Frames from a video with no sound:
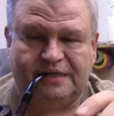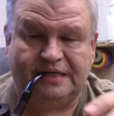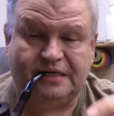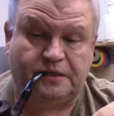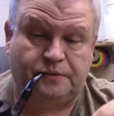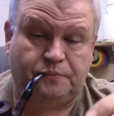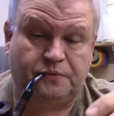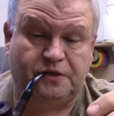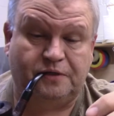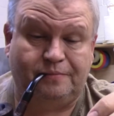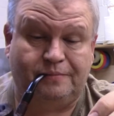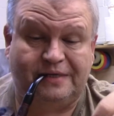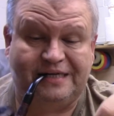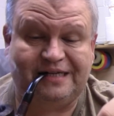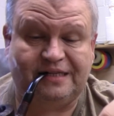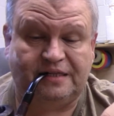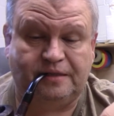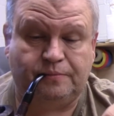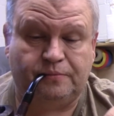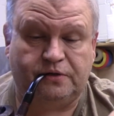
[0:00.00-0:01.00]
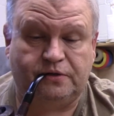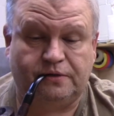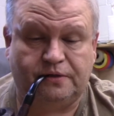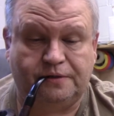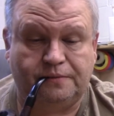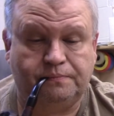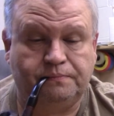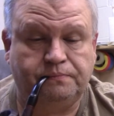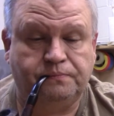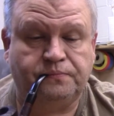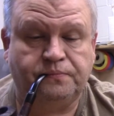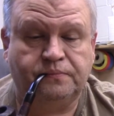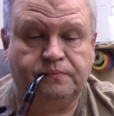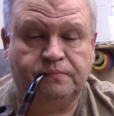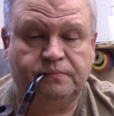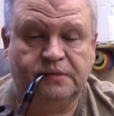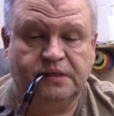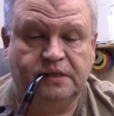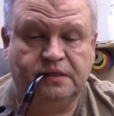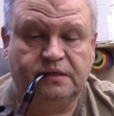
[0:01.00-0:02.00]
actually pretty badly broken.
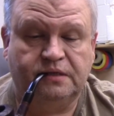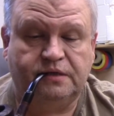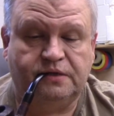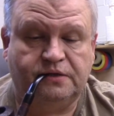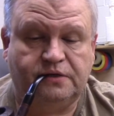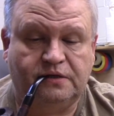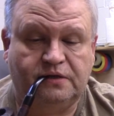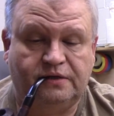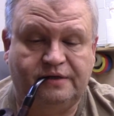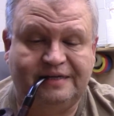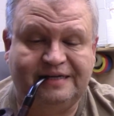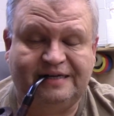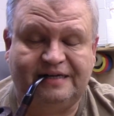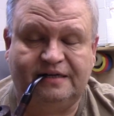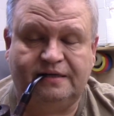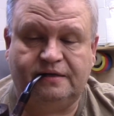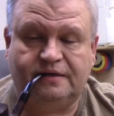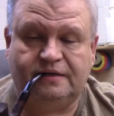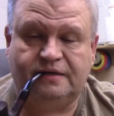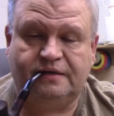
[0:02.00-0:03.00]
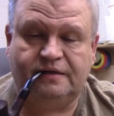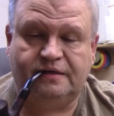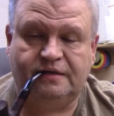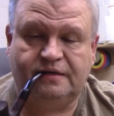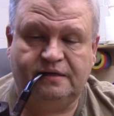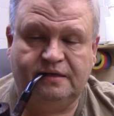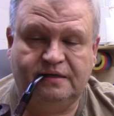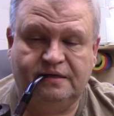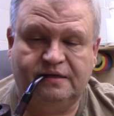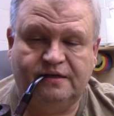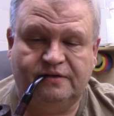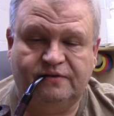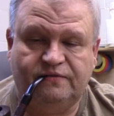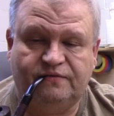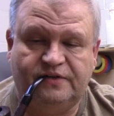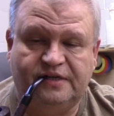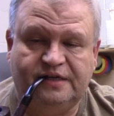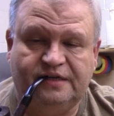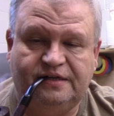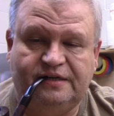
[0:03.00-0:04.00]
So I got it
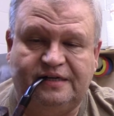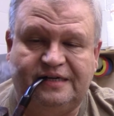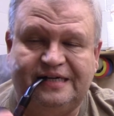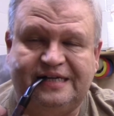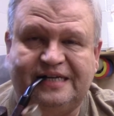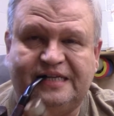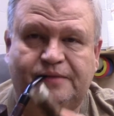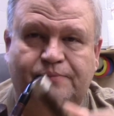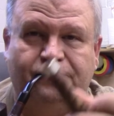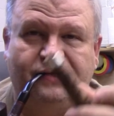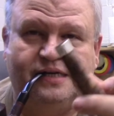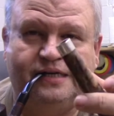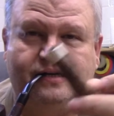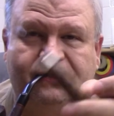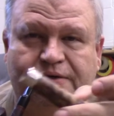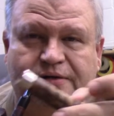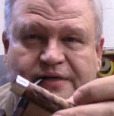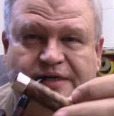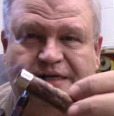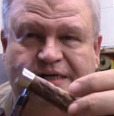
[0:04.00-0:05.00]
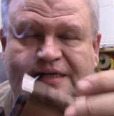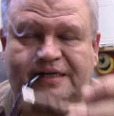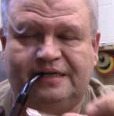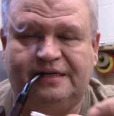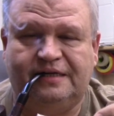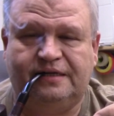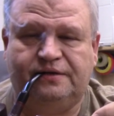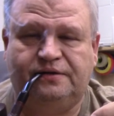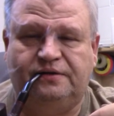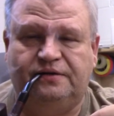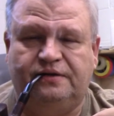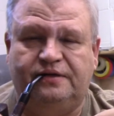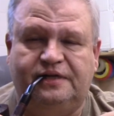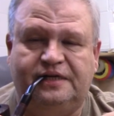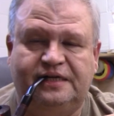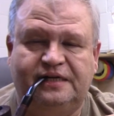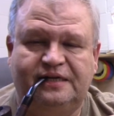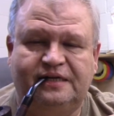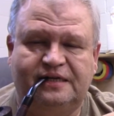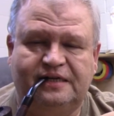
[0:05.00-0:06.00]
fixed and I got the band on it, and that's good.
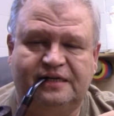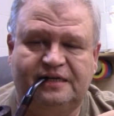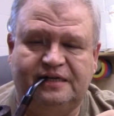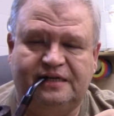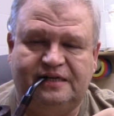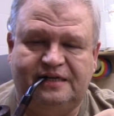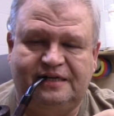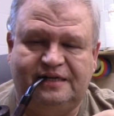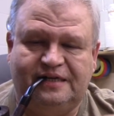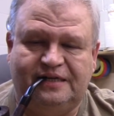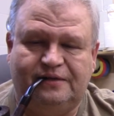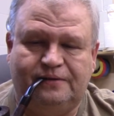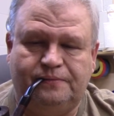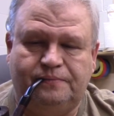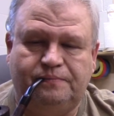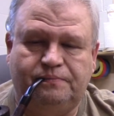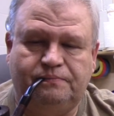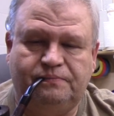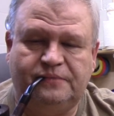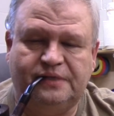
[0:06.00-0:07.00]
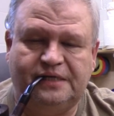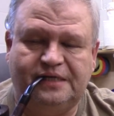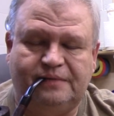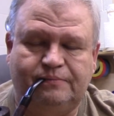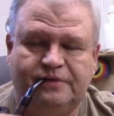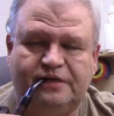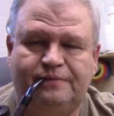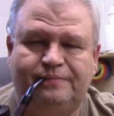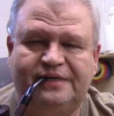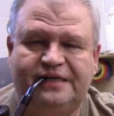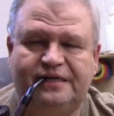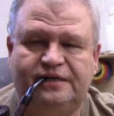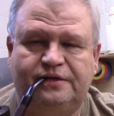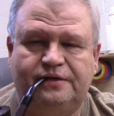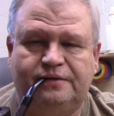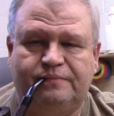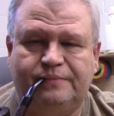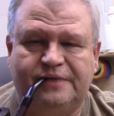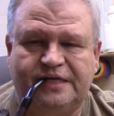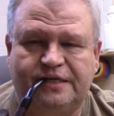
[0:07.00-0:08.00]
And now I'm going to make a
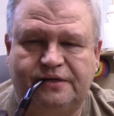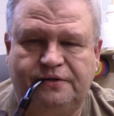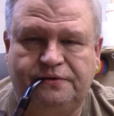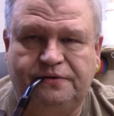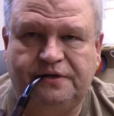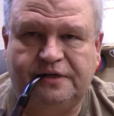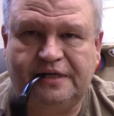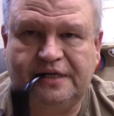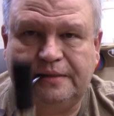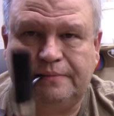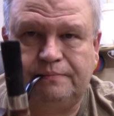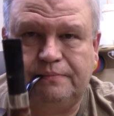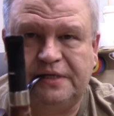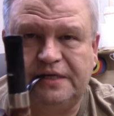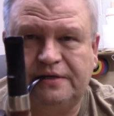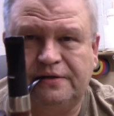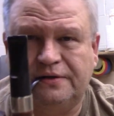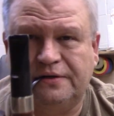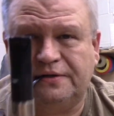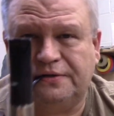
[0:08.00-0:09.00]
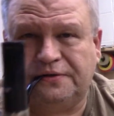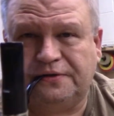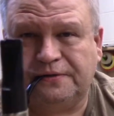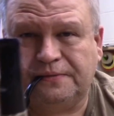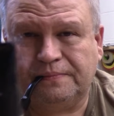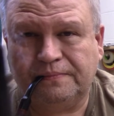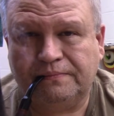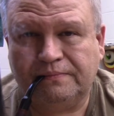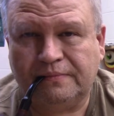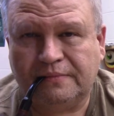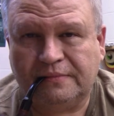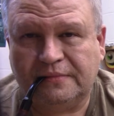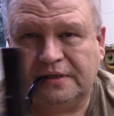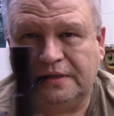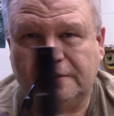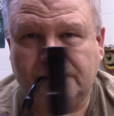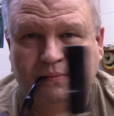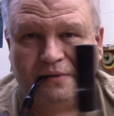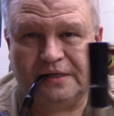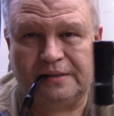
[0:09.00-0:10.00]
new stem, because
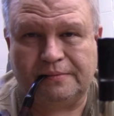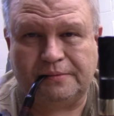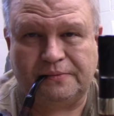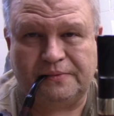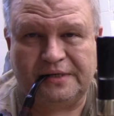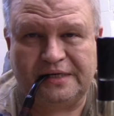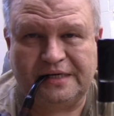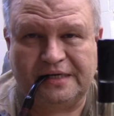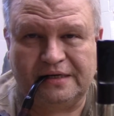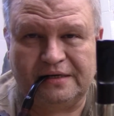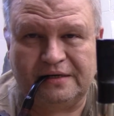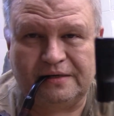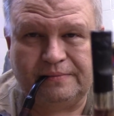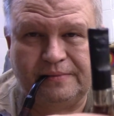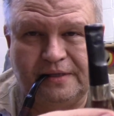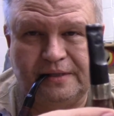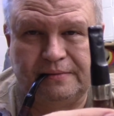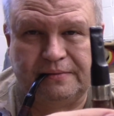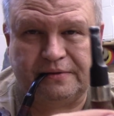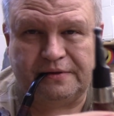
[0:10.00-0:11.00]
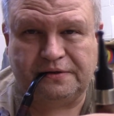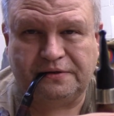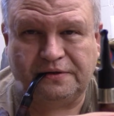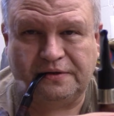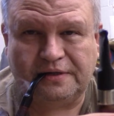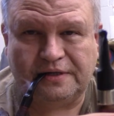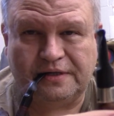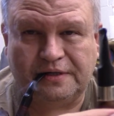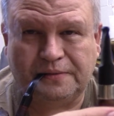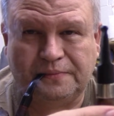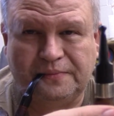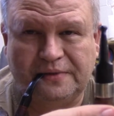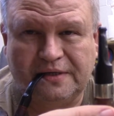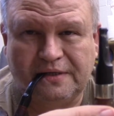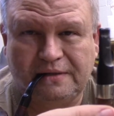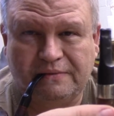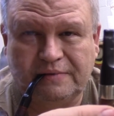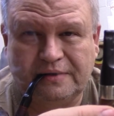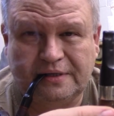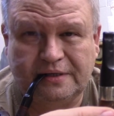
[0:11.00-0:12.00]
you're probably not going to be able to see this, but
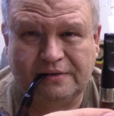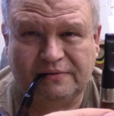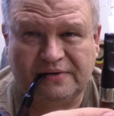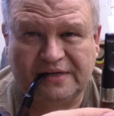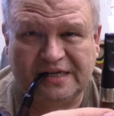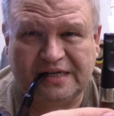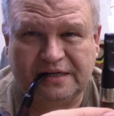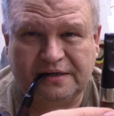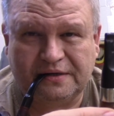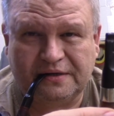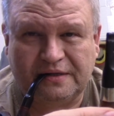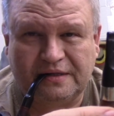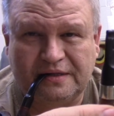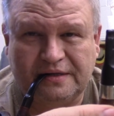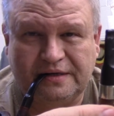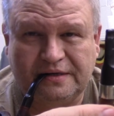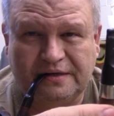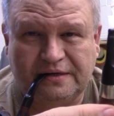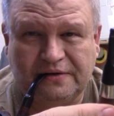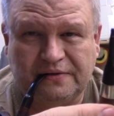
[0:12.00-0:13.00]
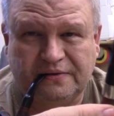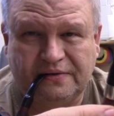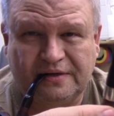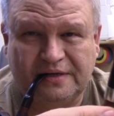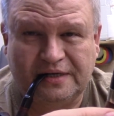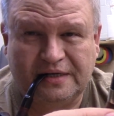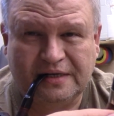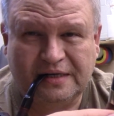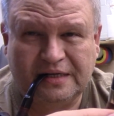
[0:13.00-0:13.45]
if it catches the light just right,